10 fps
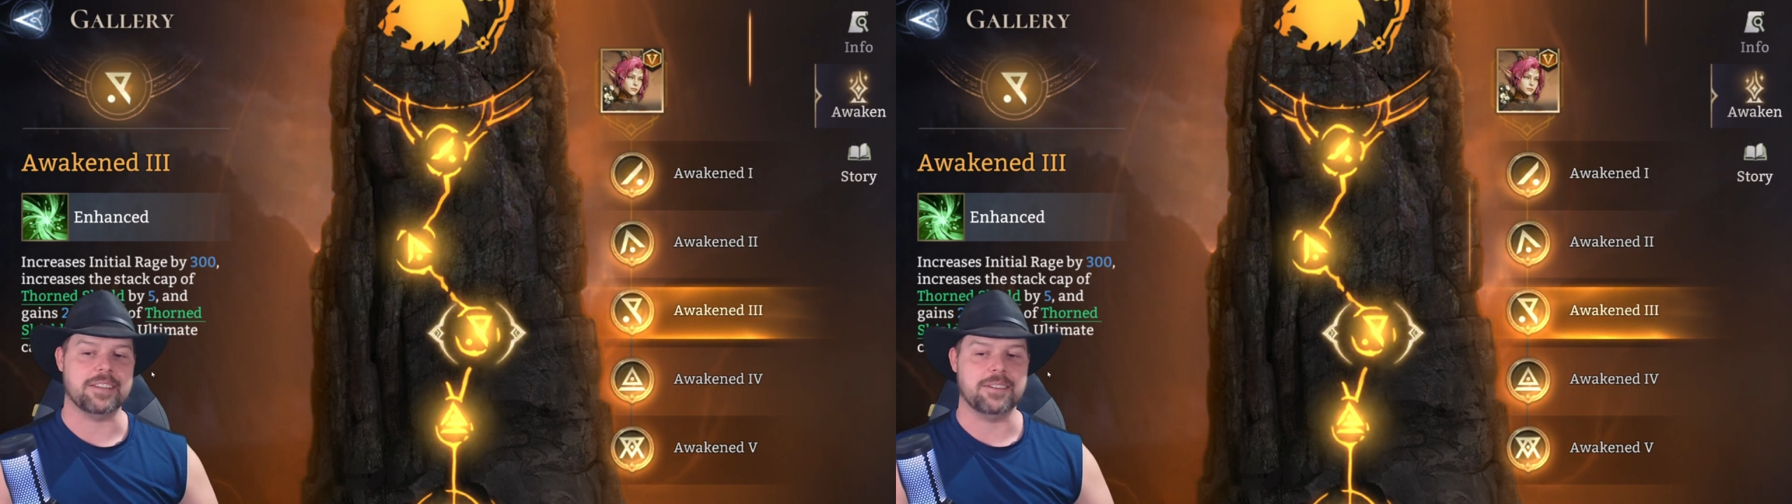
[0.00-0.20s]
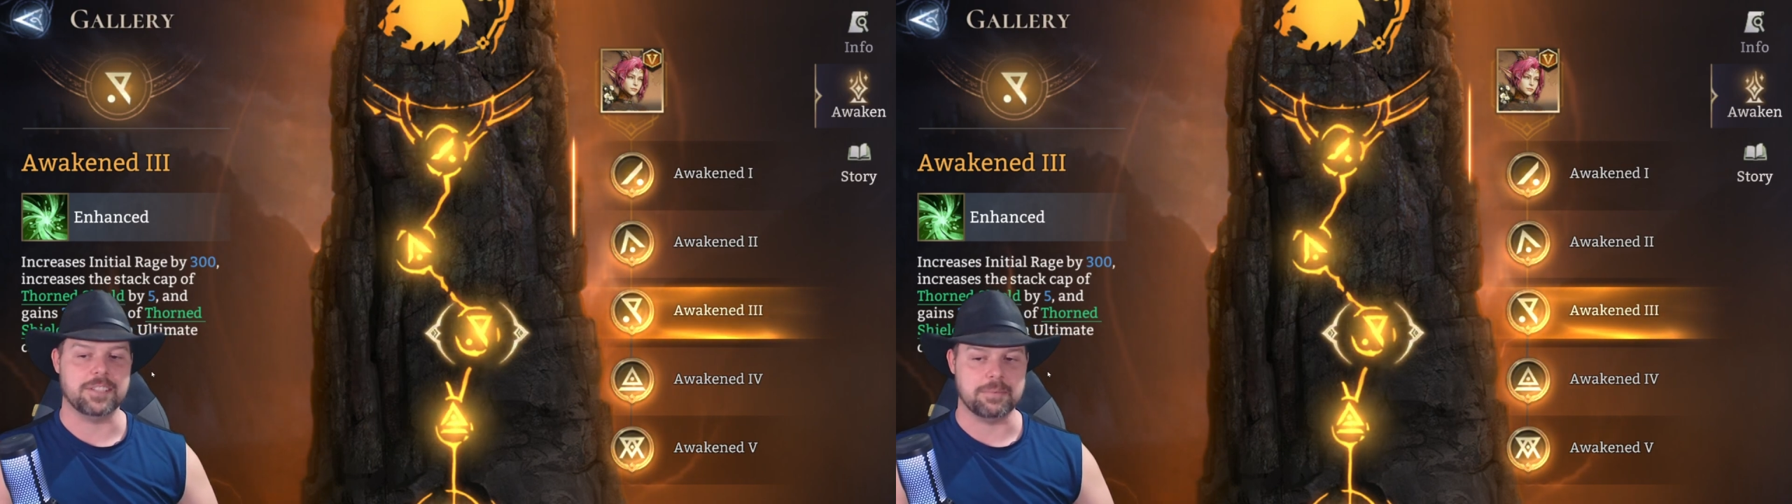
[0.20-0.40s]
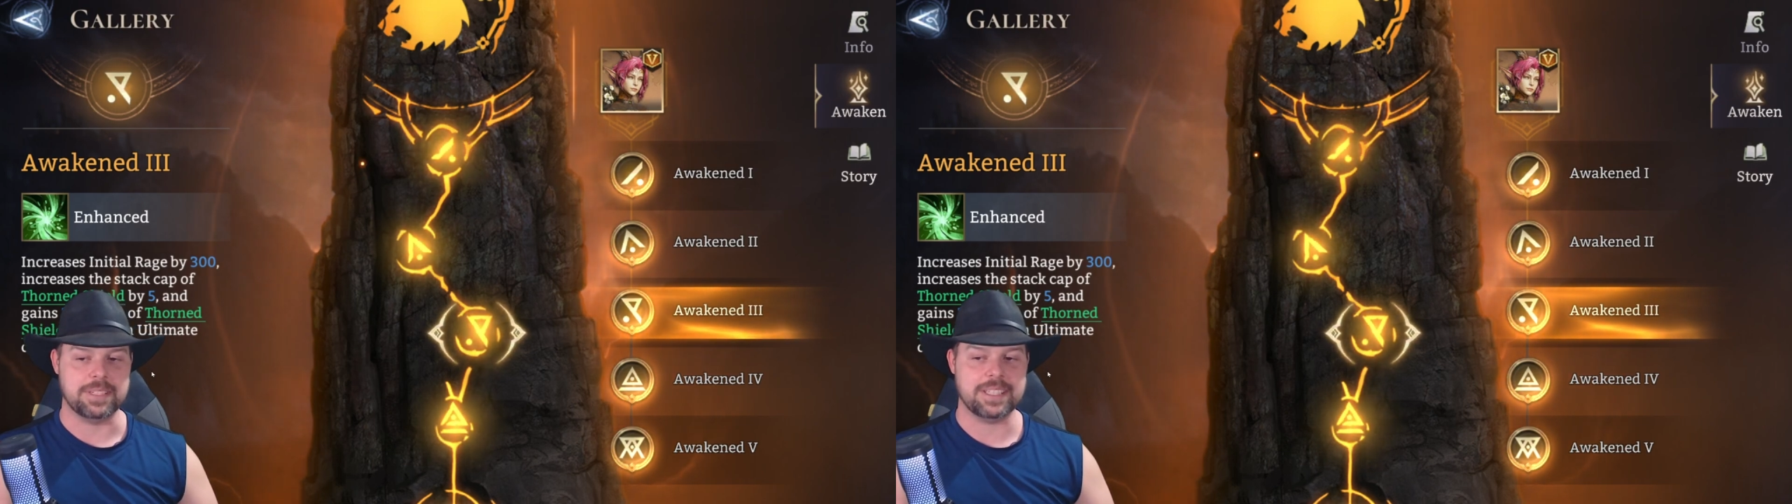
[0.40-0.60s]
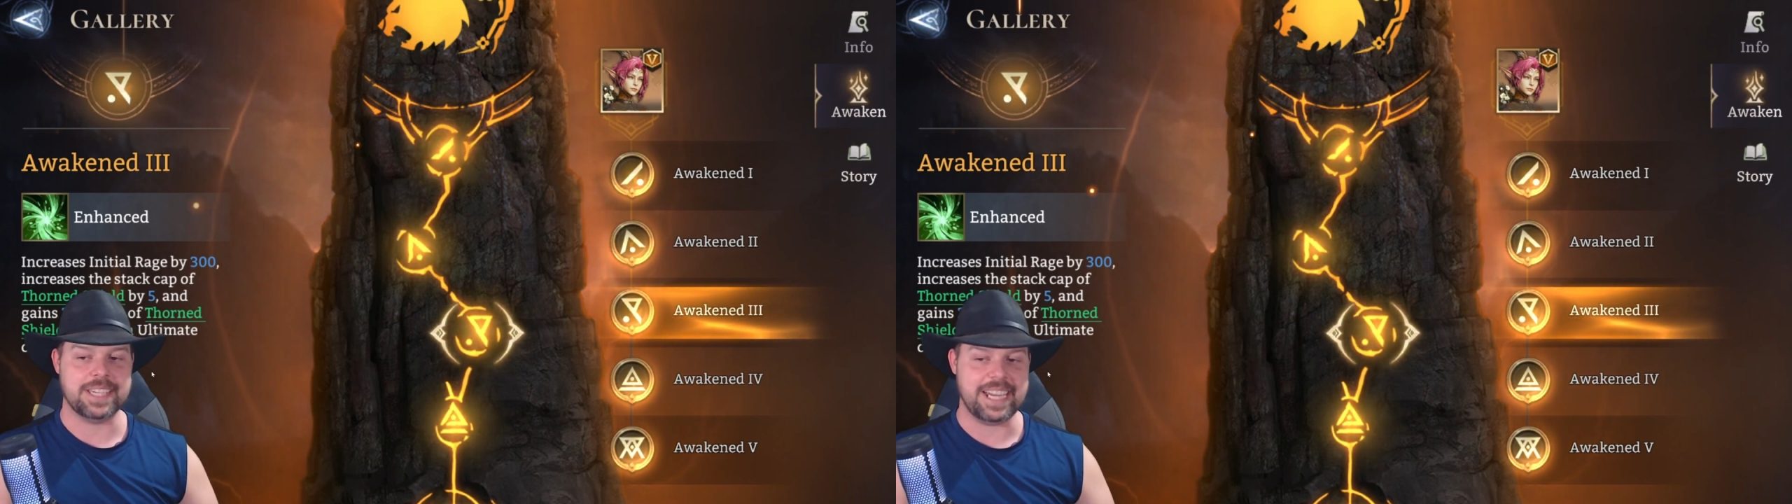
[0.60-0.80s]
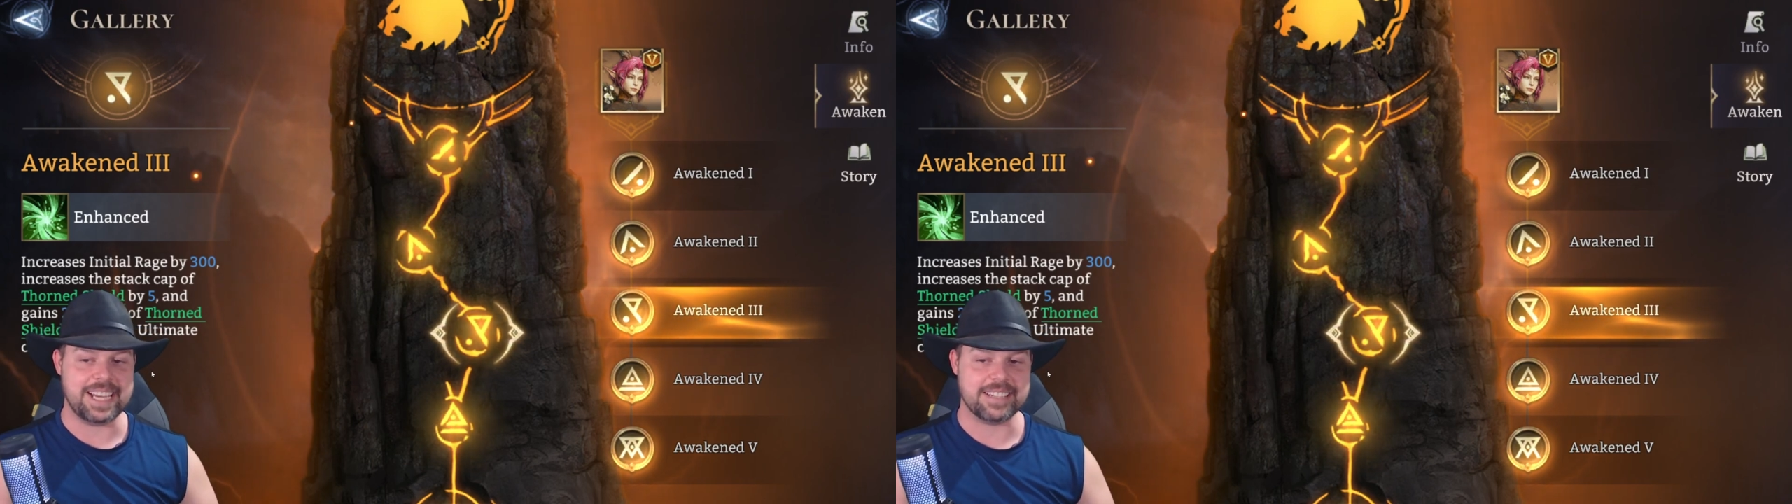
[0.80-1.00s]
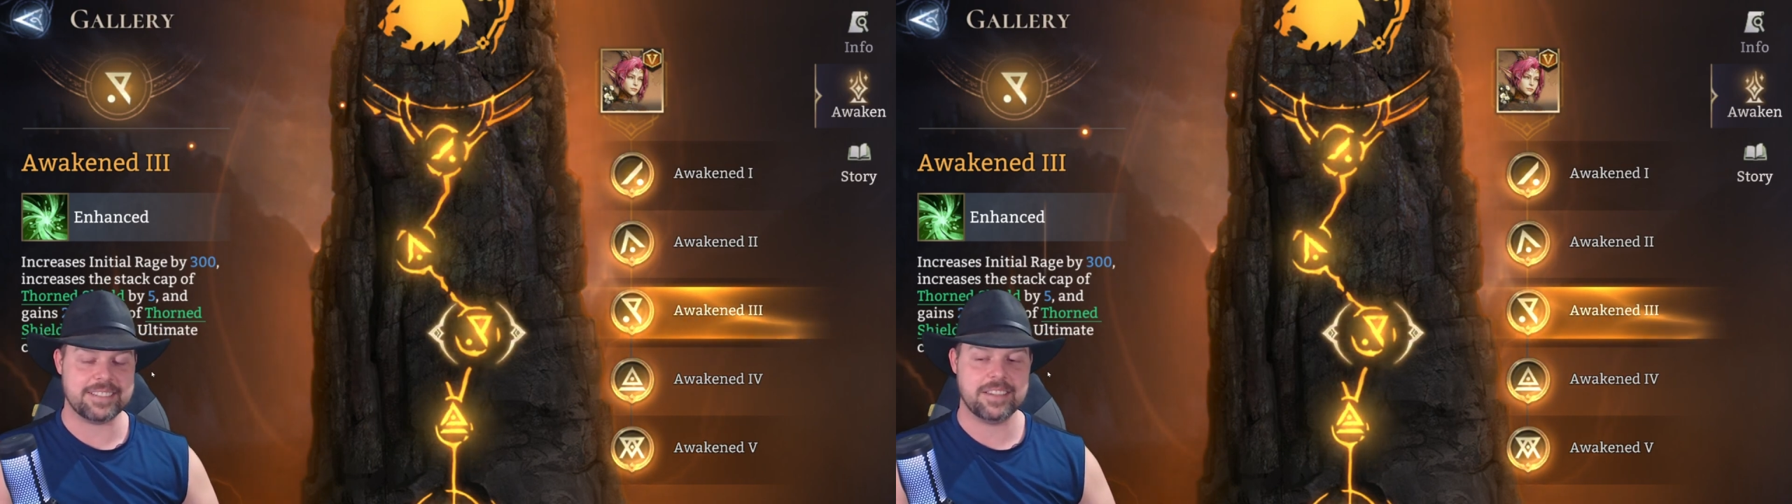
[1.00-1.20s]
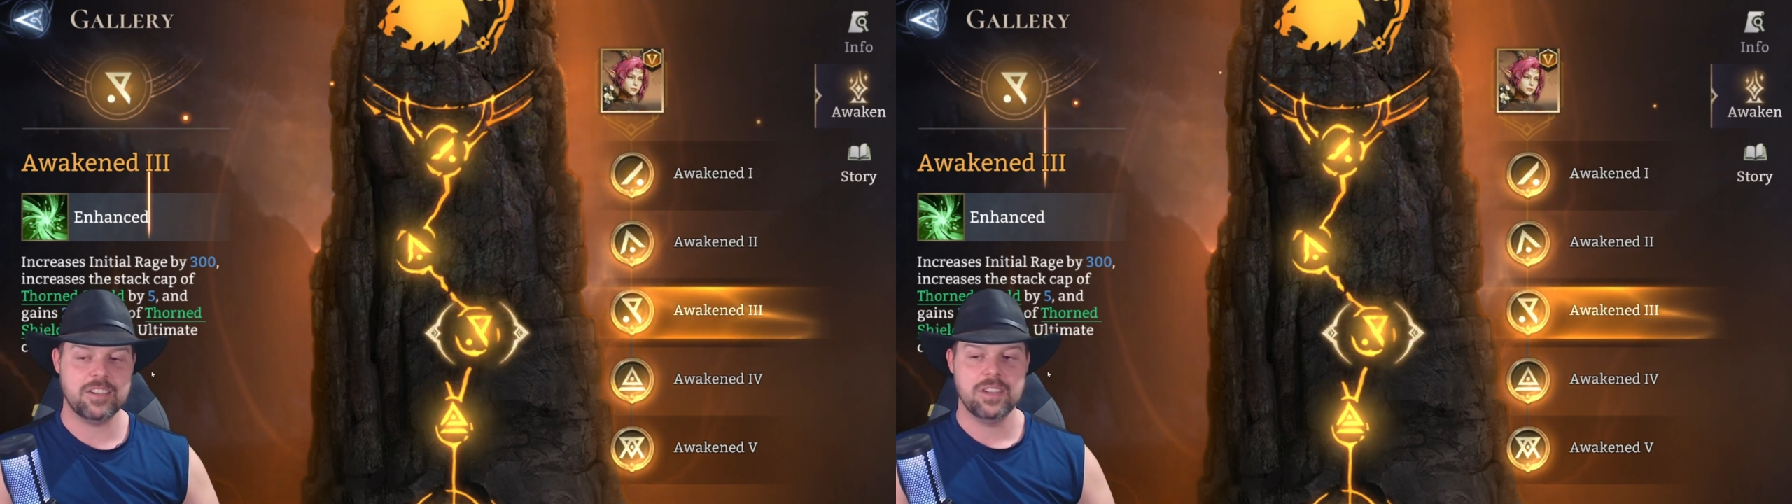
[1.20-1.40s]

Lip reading: ultimate cast.